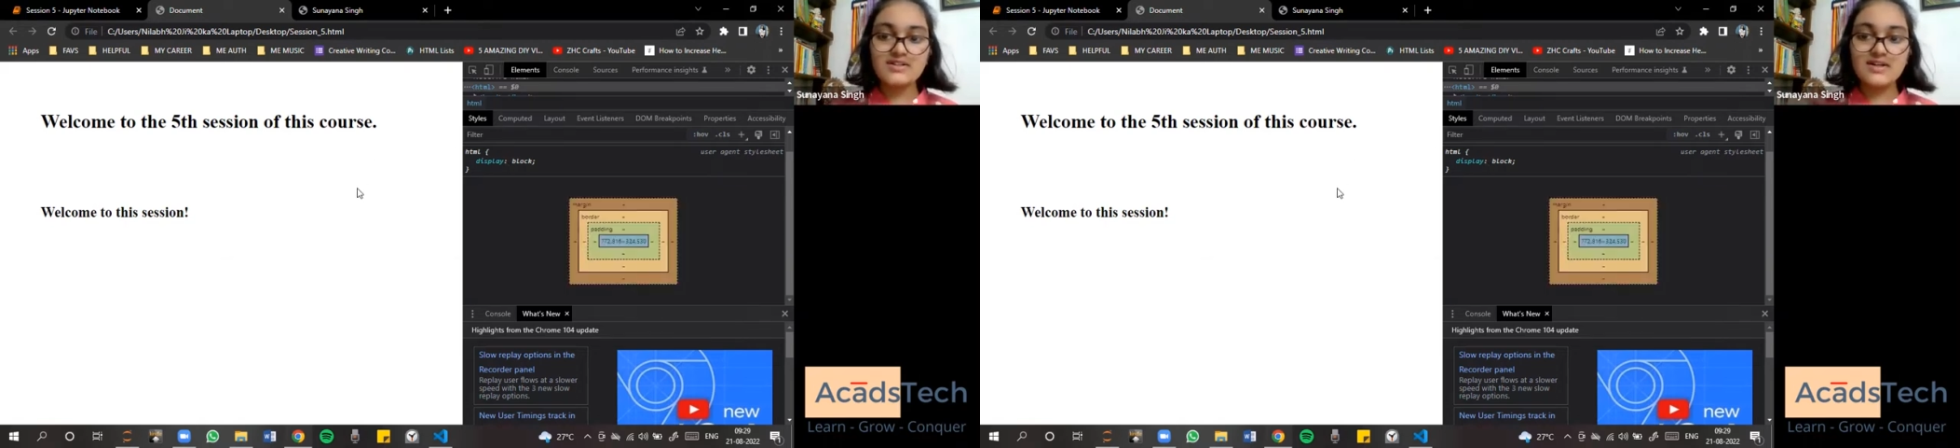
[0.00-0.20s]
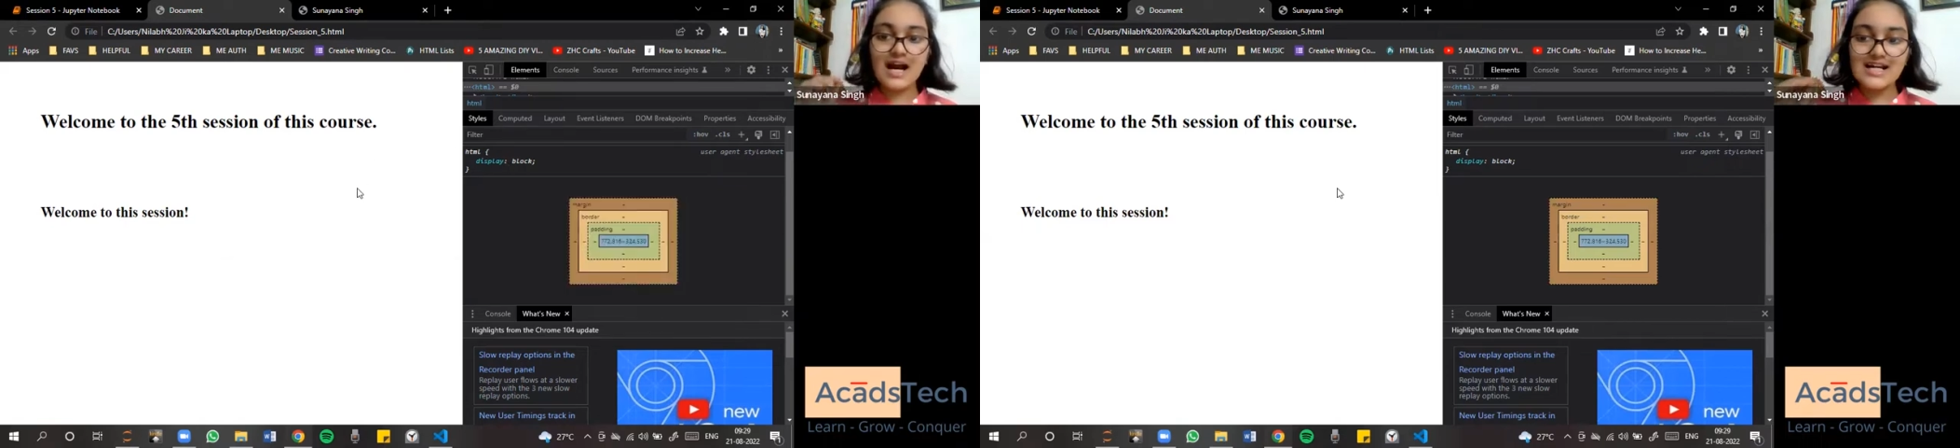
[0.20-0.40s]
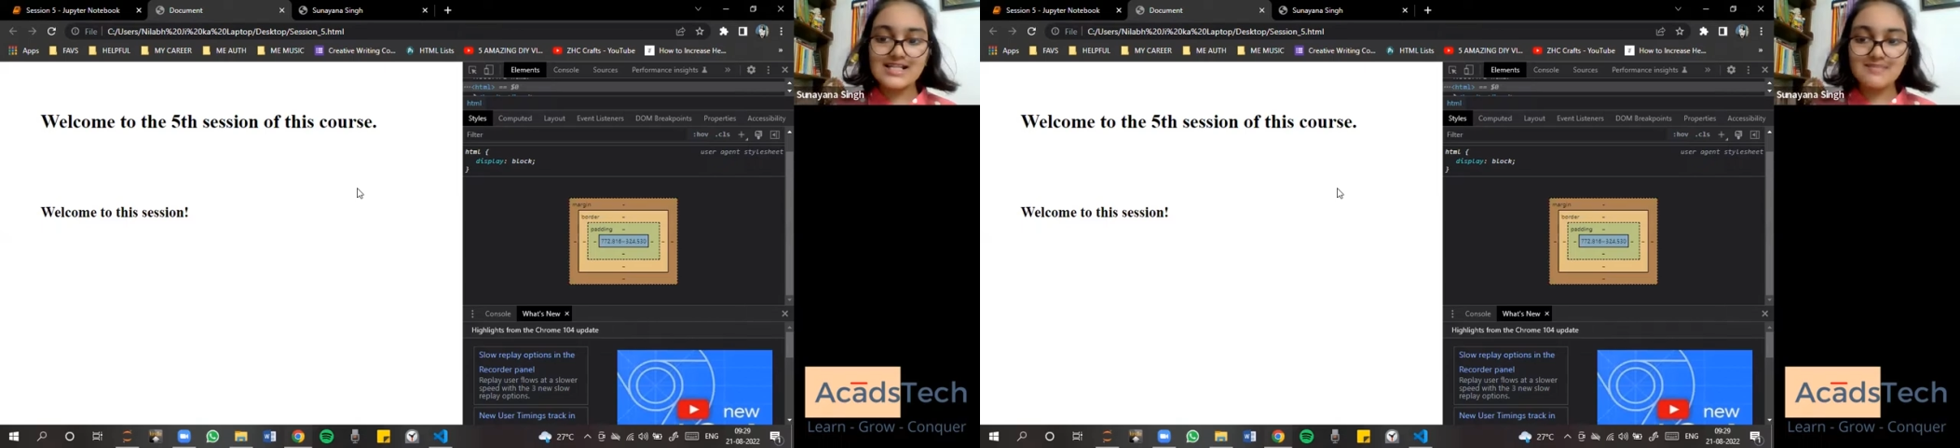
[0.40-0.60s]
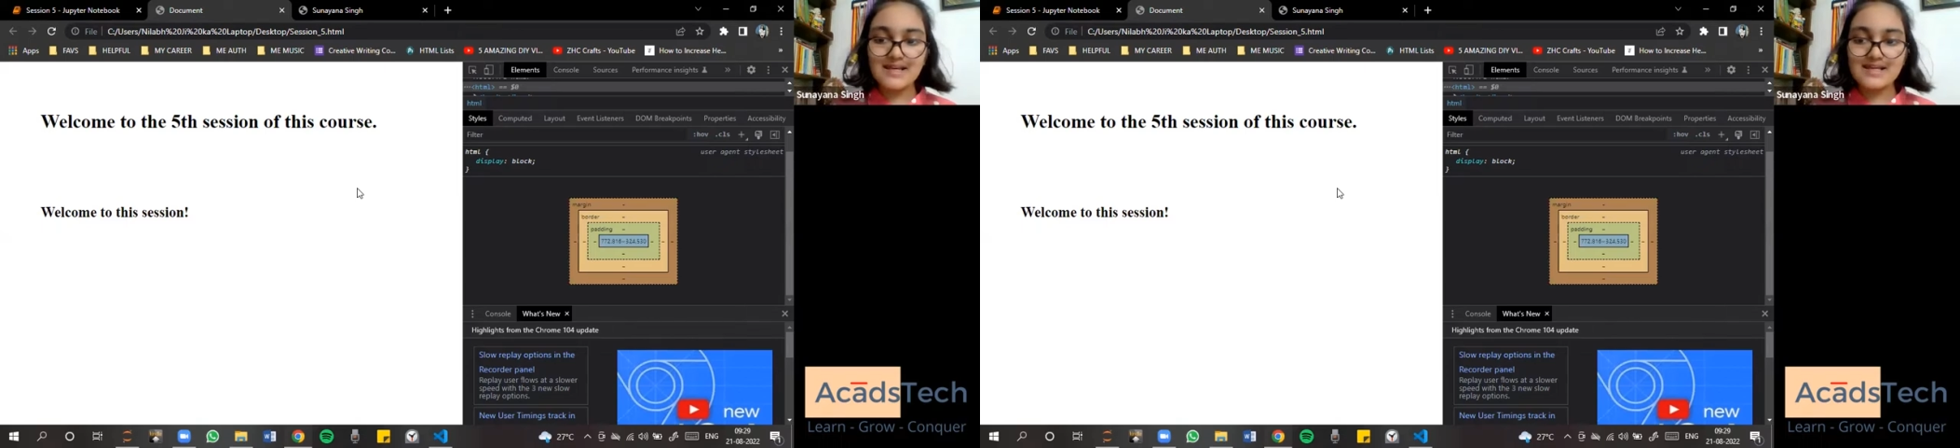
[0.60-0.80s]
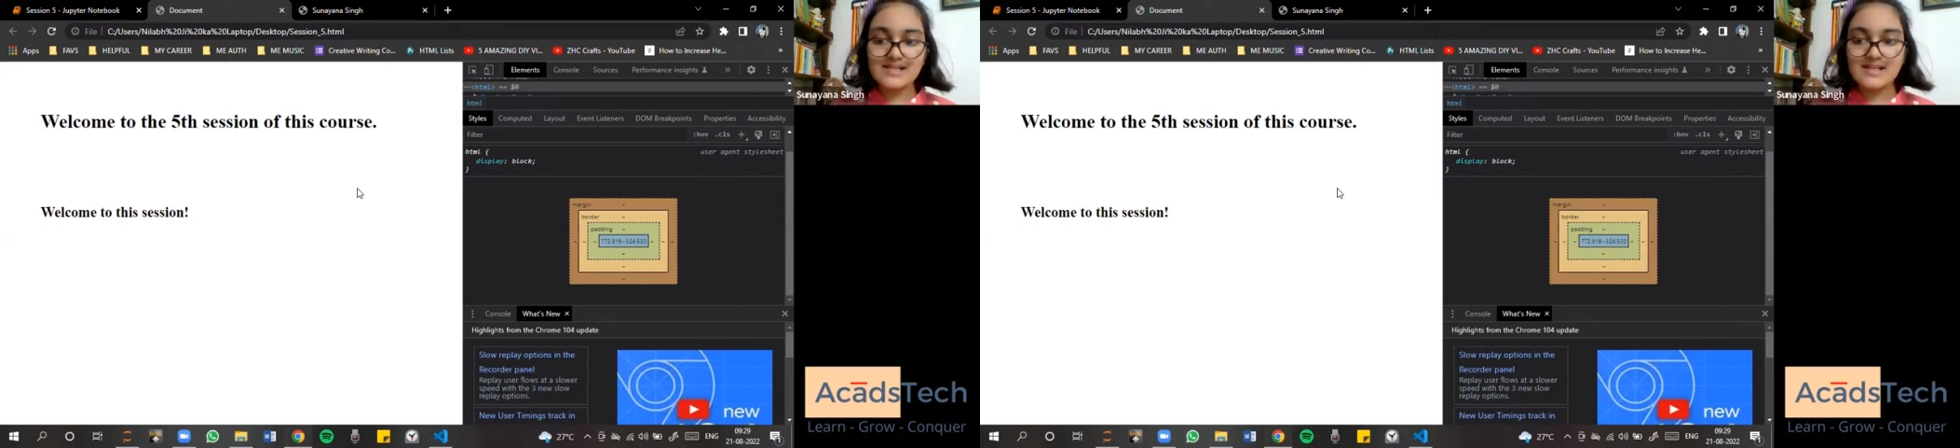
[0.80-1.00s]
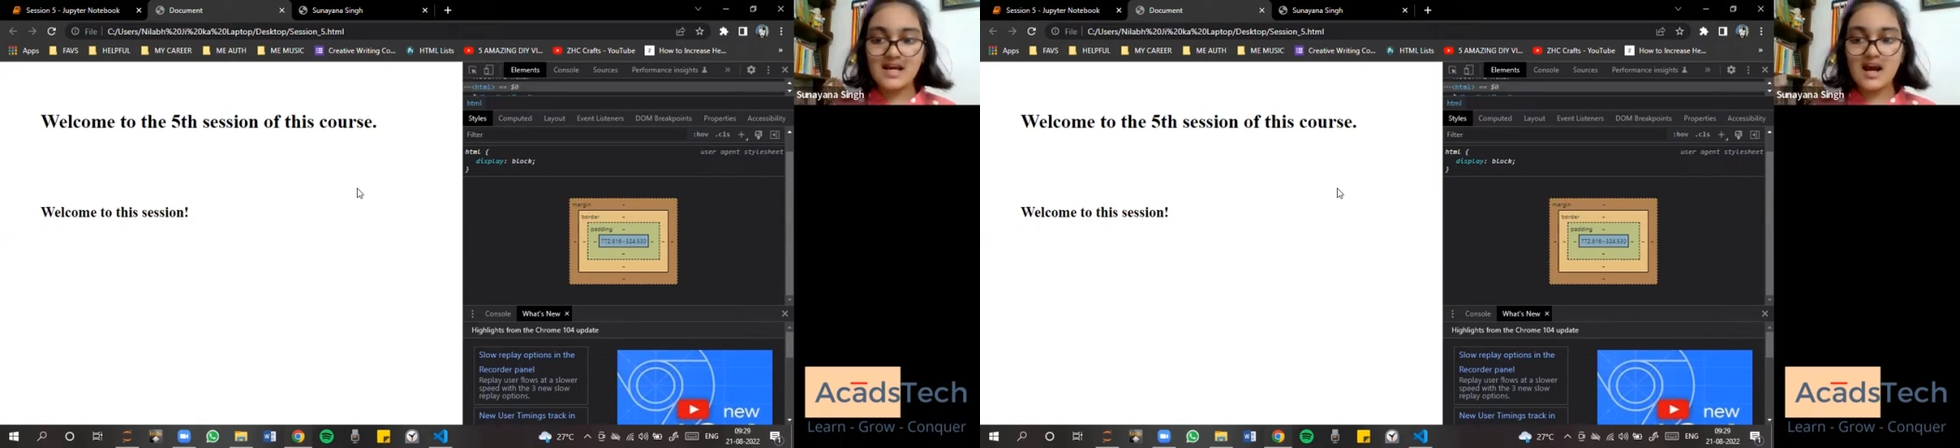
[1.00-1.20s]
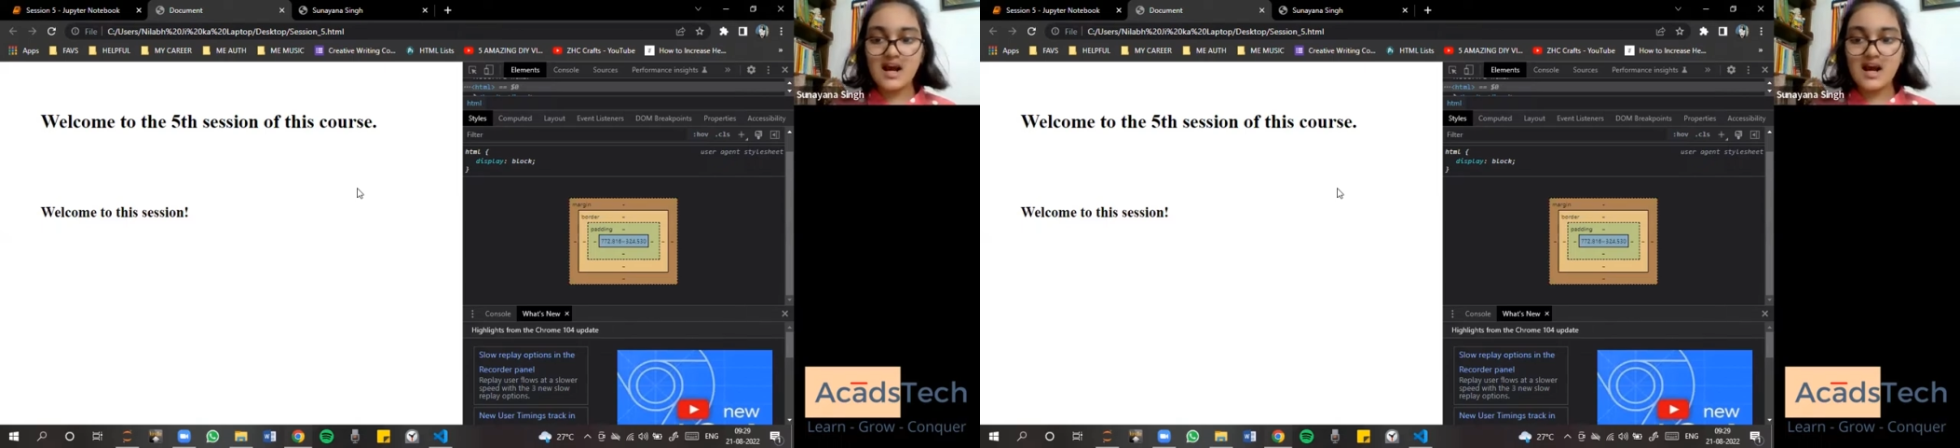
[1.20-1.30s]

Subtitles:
to add space